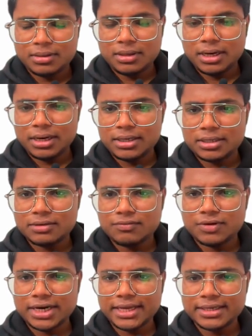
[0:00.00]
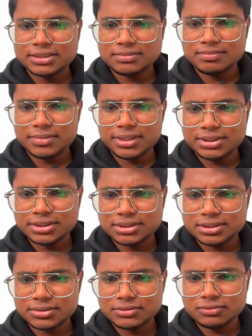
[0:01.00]
And what I can simply just
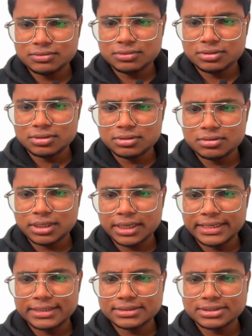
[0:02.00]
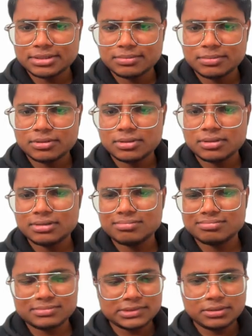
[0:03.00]
do, I can just
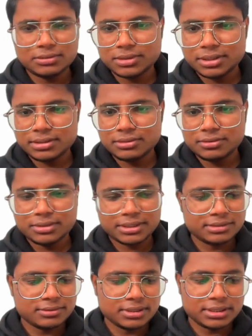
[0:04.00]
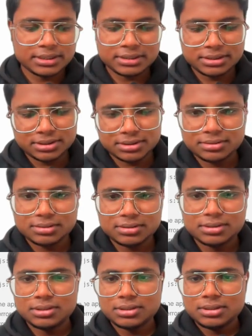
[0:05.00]
okay, not doing like this.
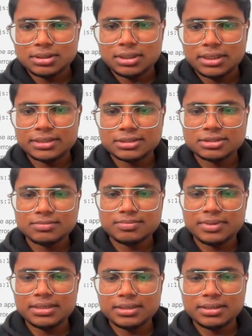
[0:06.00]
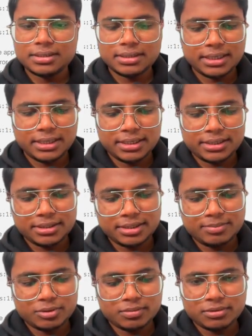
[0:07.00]
I can simply add an
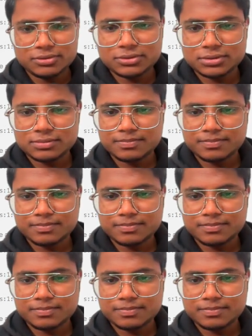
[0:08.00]
input box.